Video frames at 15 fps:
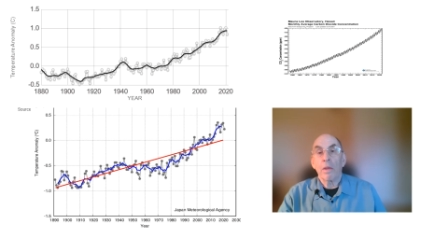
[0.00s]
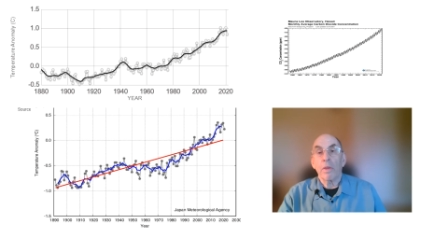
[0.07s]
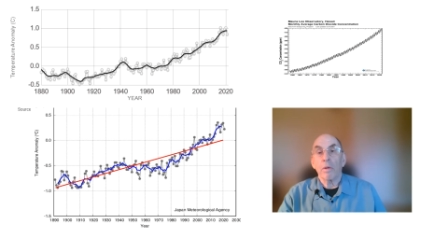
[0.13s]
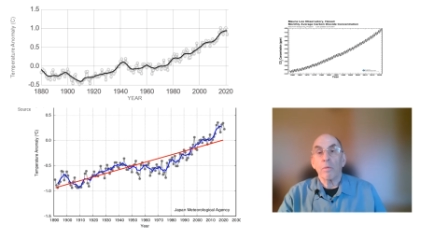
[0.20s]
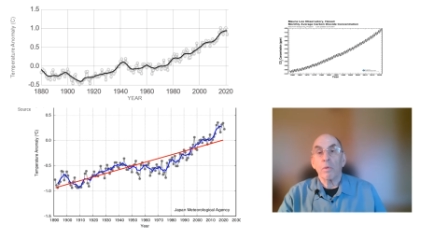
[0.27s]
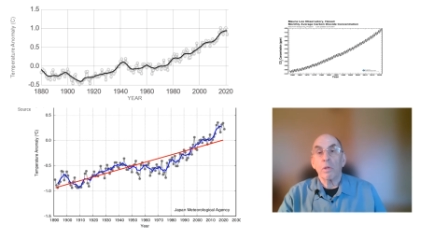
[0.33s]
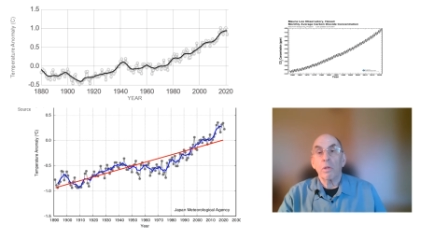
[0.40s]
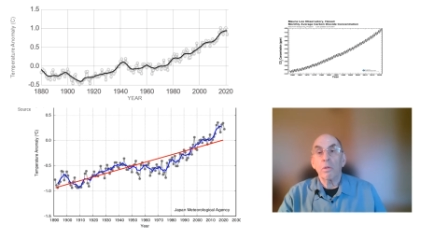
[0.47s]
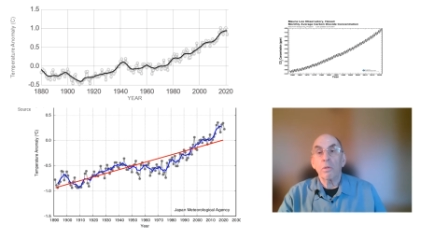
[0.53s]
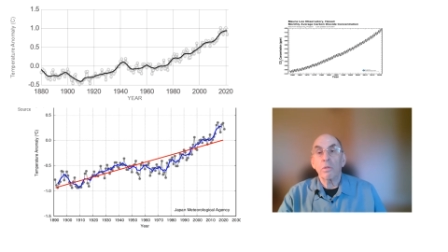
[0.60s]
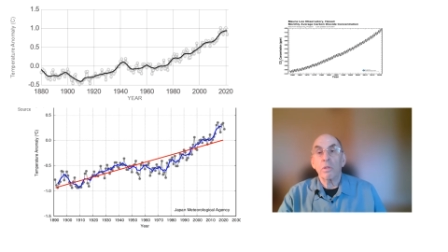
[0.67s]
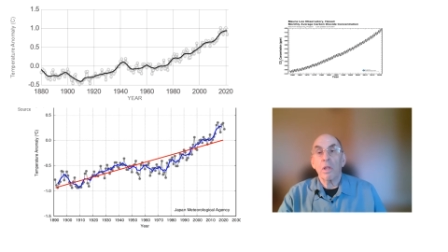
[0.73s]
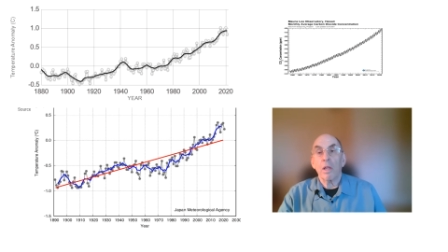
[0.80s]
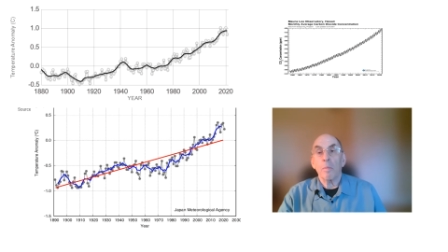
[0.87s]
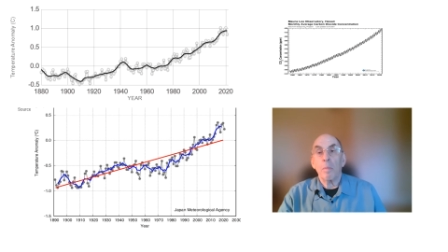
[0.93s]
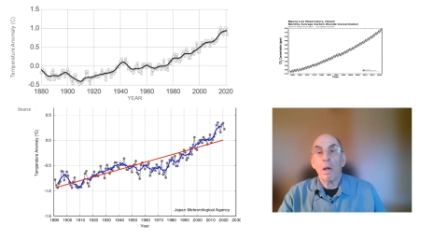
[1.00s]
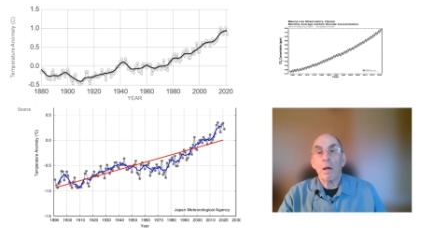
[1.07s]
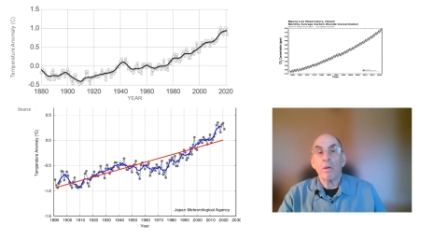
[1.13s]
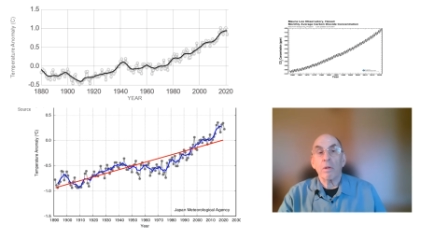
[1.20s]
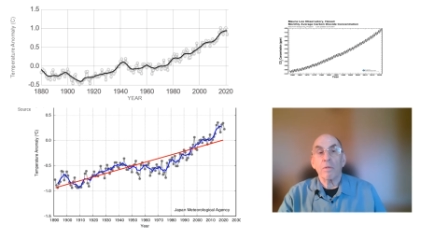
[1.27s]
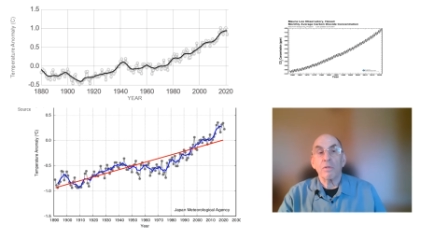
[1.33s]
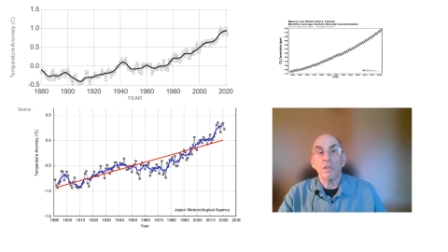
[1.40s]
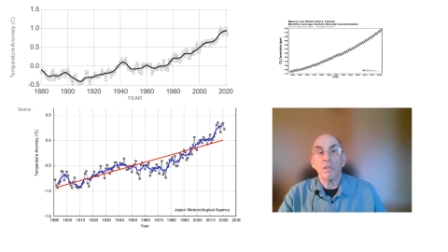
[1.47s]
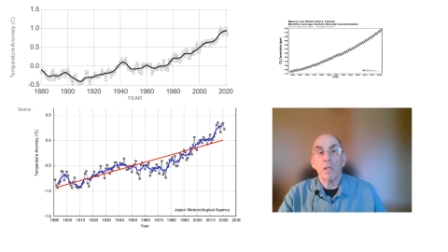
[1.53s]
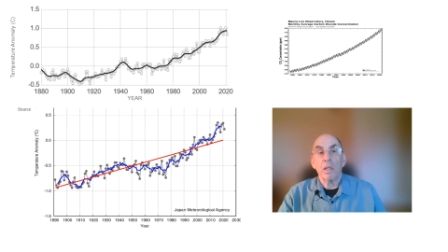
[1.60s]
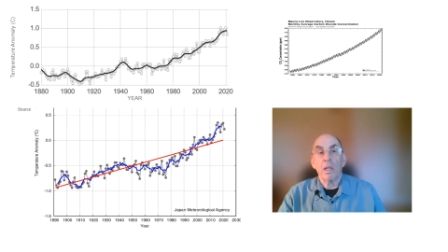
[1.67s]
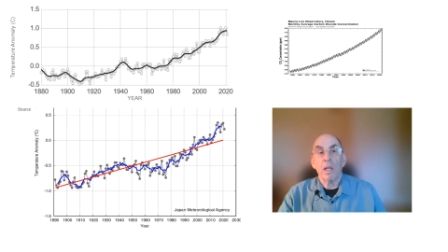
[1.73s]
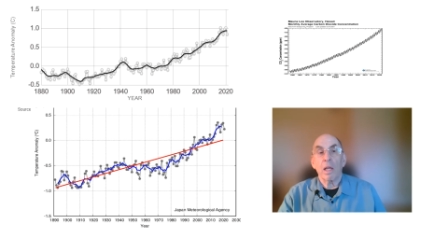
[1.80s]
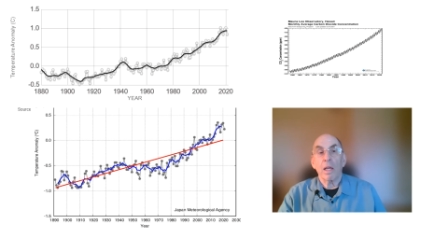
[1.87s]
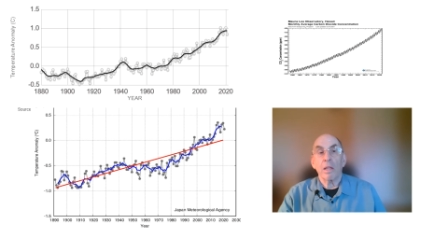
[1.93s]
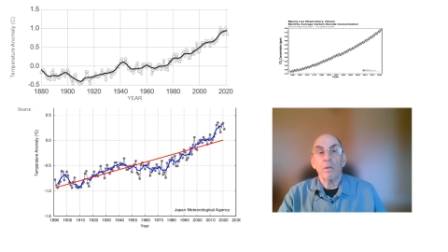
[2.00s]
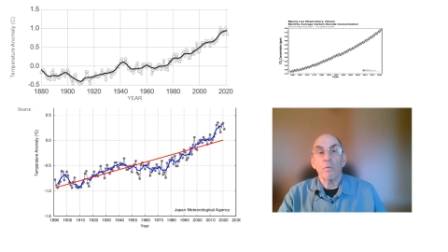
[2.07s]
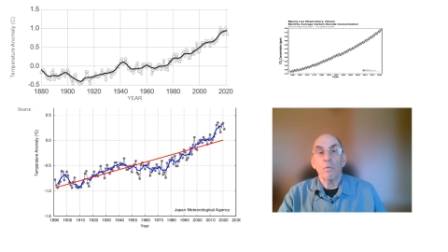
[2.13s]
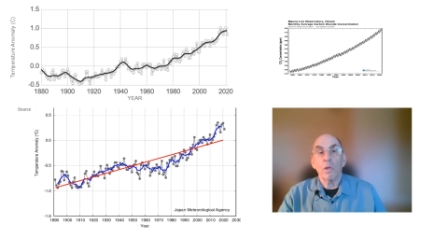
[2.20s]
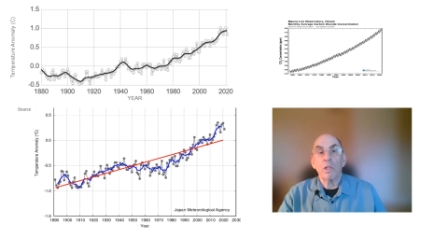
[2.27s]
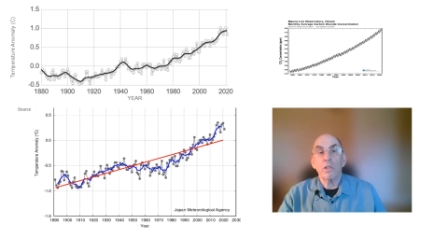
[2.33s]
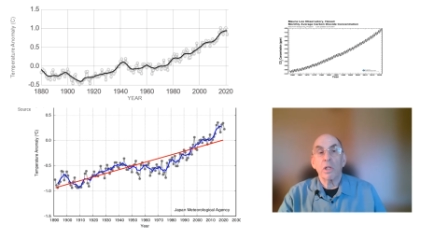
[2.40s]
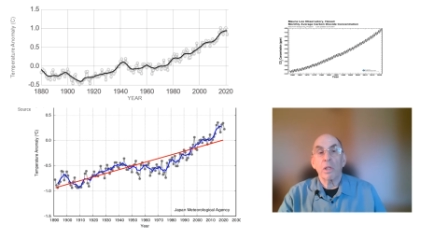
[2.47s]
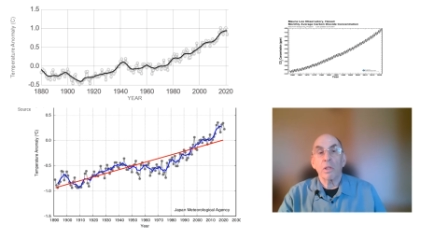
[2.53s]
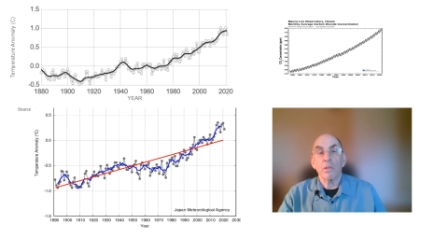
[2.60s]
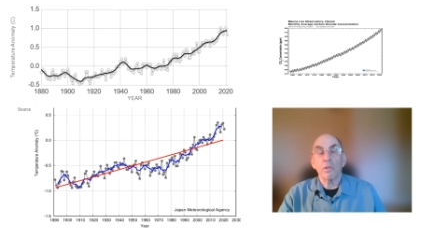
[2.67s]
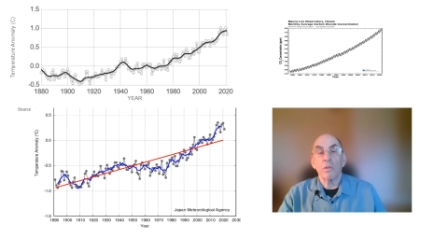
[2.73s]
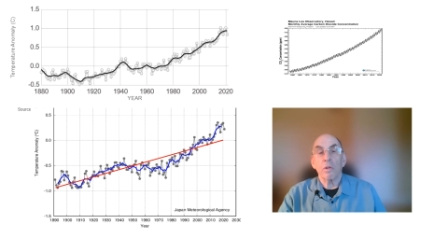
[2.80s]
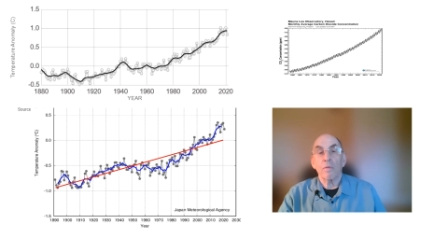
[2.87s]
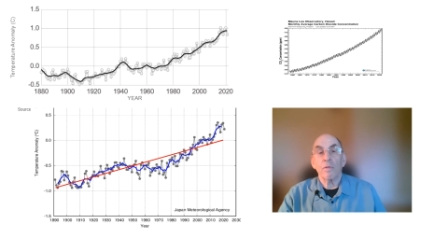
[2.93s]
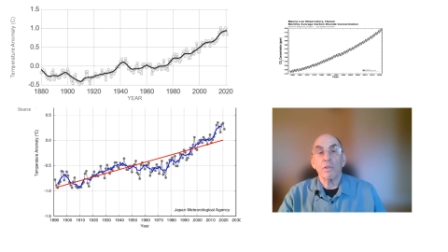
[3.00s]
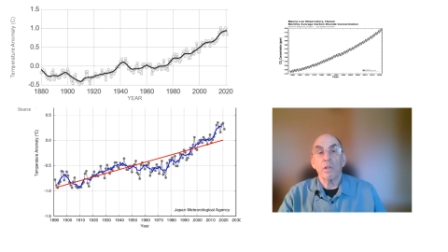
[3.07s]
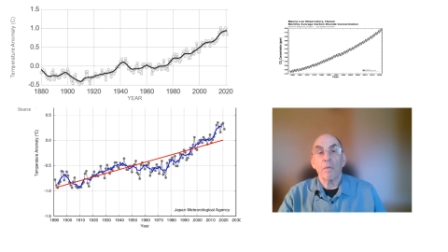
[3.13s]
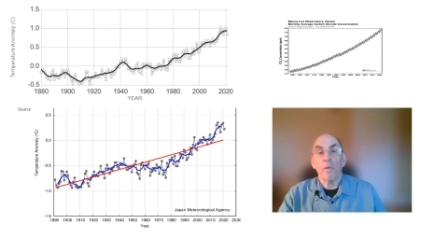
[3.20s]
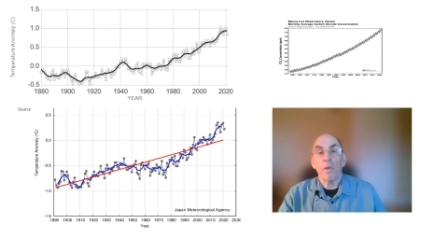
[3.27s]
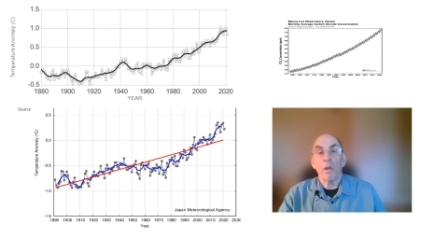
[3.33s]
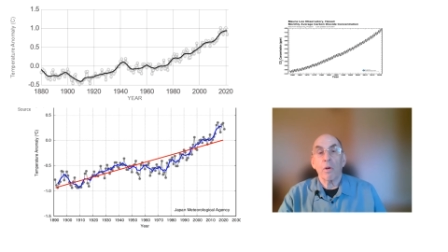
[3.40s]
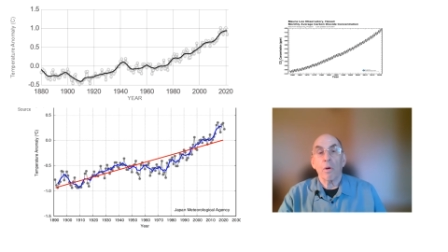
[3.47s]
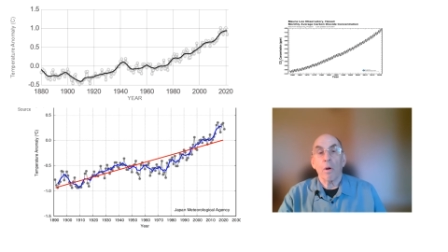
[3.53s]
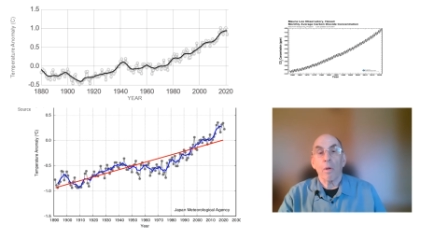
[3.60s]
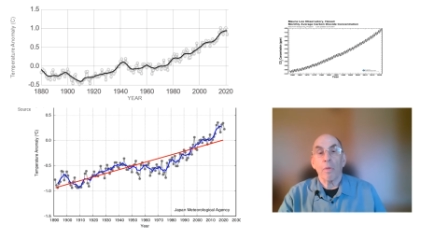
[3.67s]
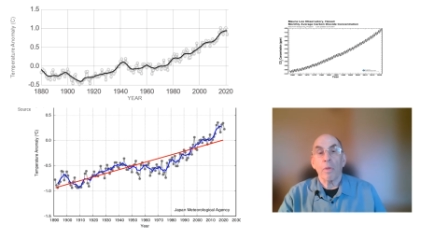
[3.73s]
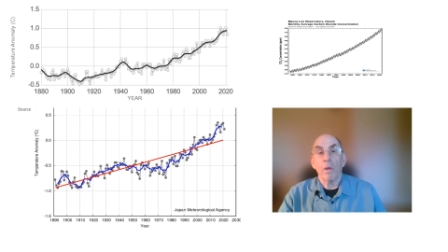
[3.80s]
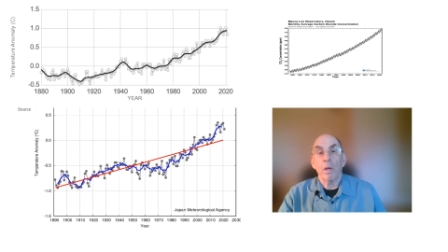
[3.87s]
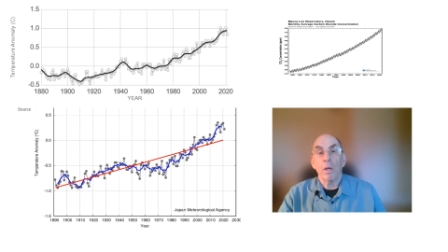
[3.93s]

that reduced the amount of sunlight reaching the surface of the Earth.